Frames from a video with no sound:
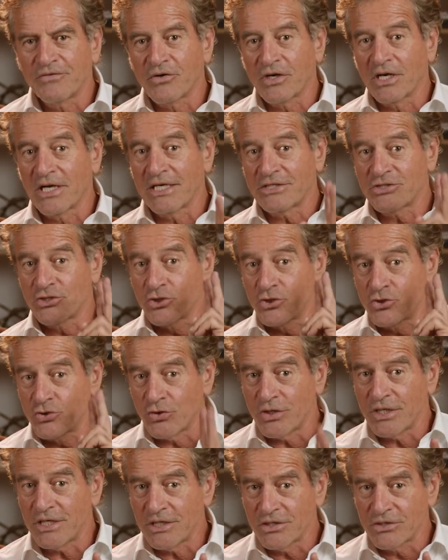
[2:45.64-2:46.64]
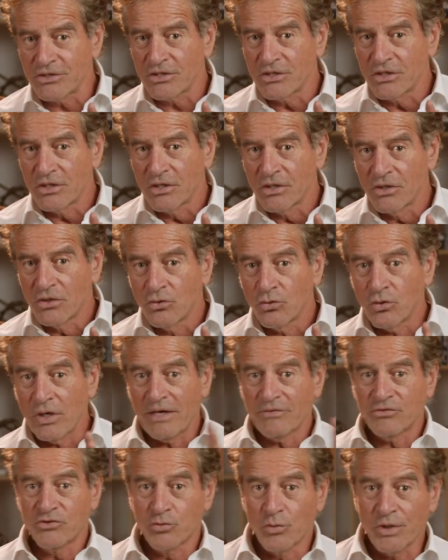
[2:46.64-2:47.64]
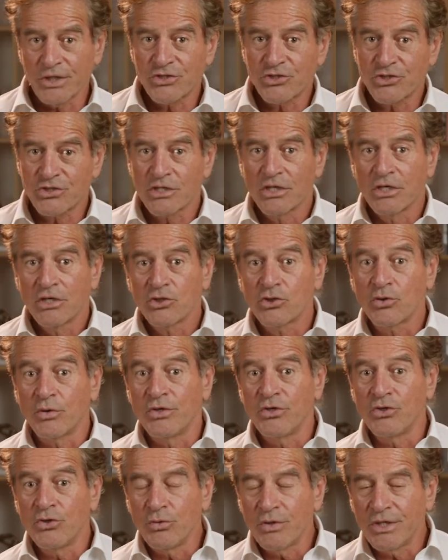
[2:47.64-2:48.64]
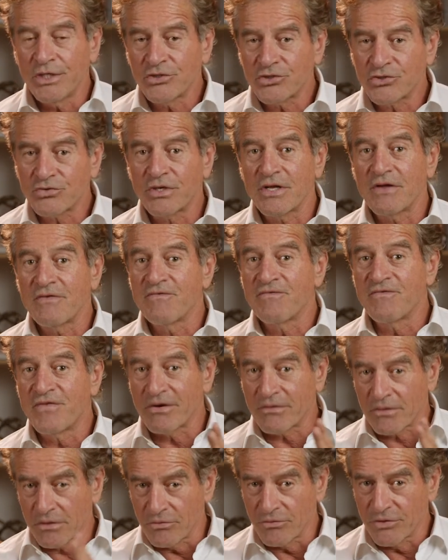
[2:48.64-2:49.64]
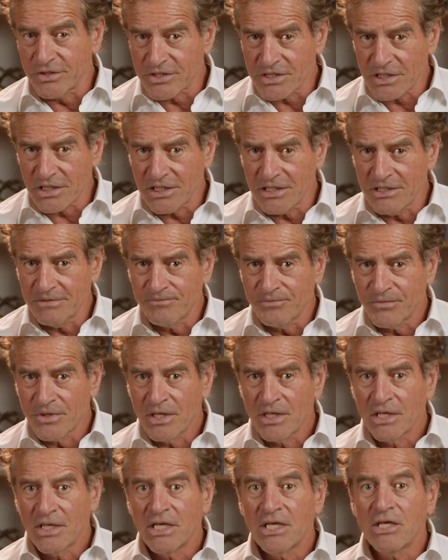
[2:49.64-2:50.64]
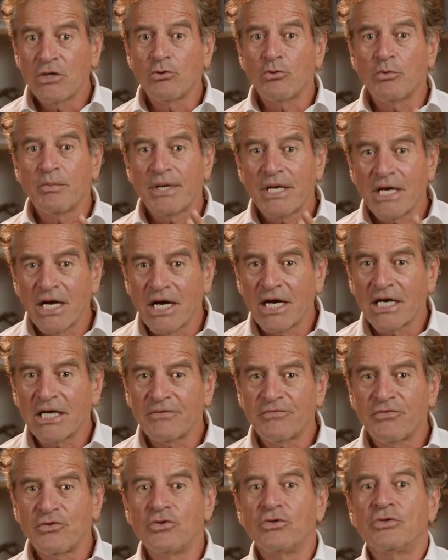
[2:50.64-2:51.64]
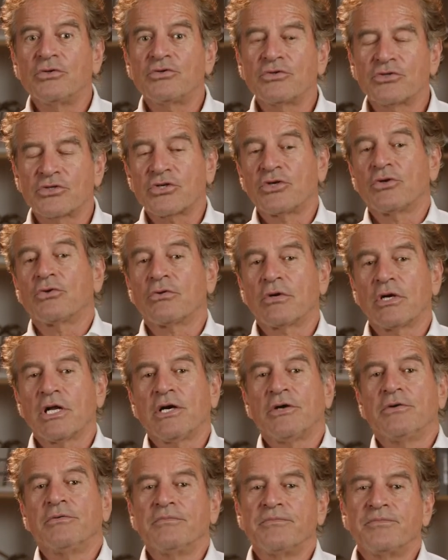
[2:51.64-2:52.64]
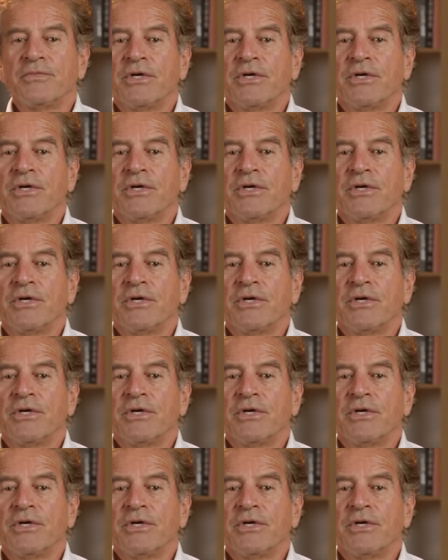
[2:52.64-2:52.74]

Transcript: for less than two years or have switched to a new industry very recently, it will be harder for you to secure a loan.